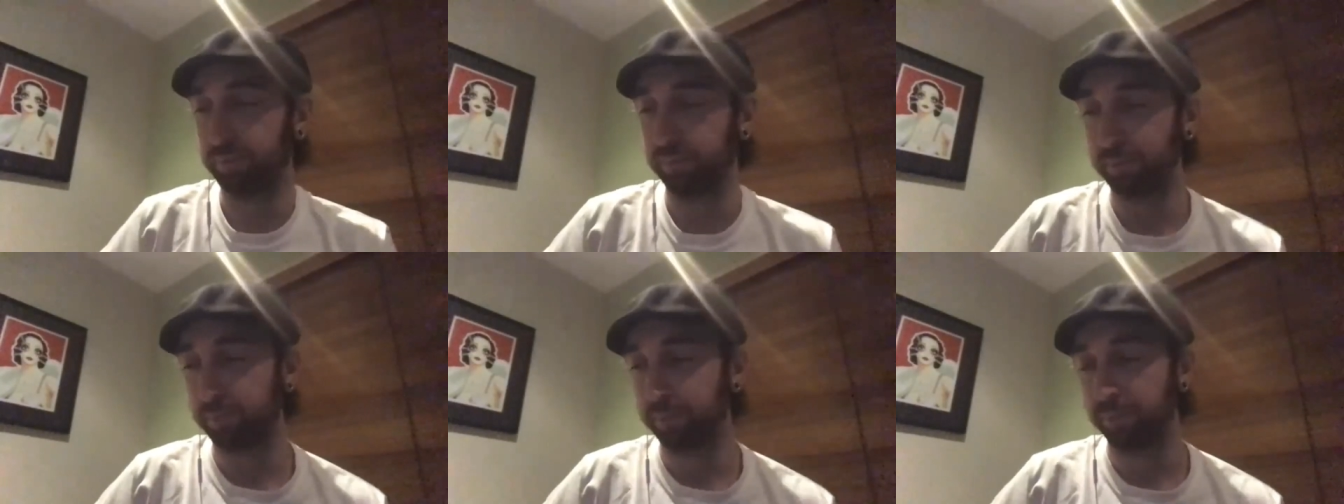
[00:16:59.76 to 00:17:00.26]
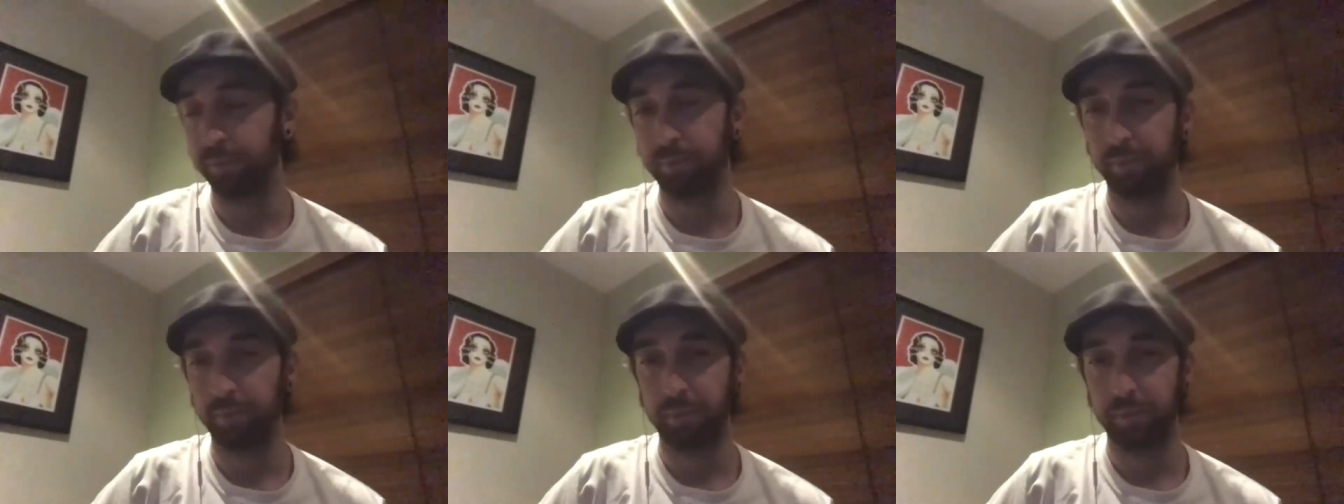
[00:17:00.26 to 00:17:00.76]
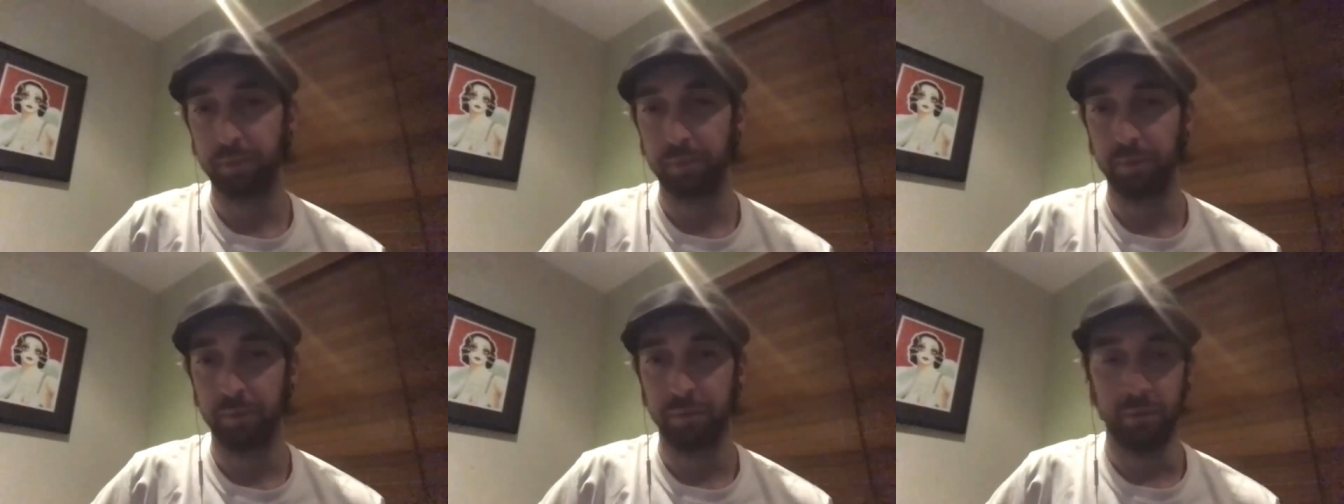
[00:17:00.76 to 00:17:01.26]
served its
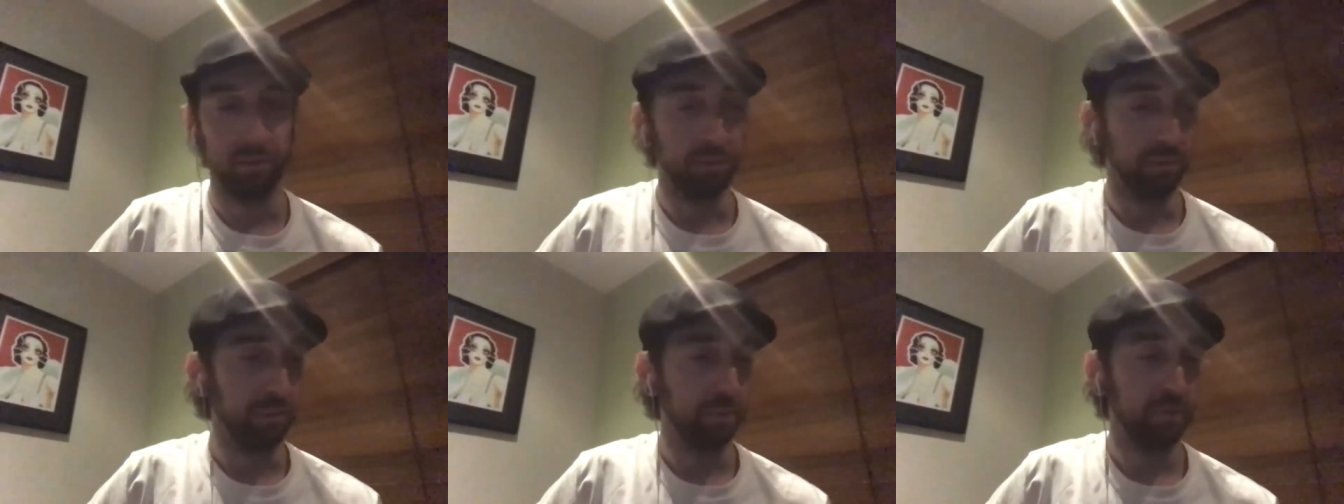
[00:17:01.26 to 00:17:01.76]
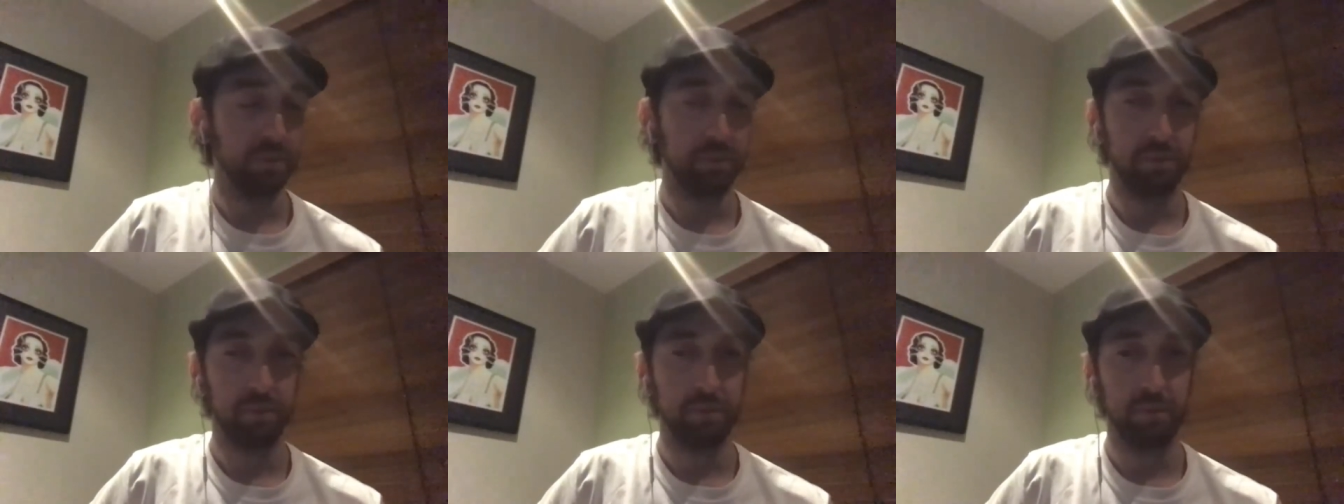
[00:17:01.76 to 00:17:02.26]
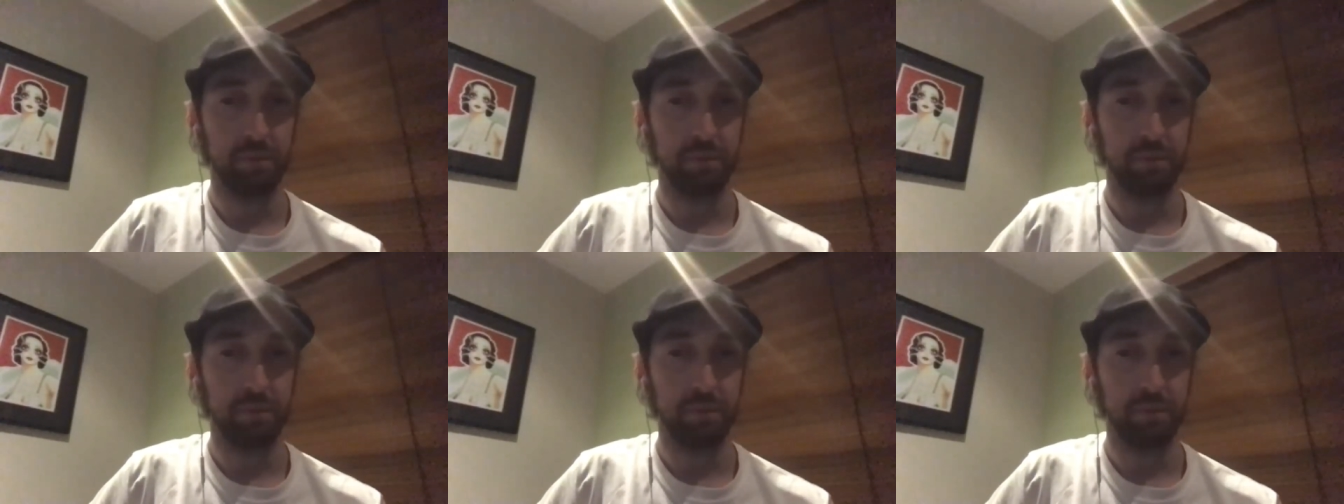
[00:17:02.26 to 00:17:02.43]
purpose, what that one.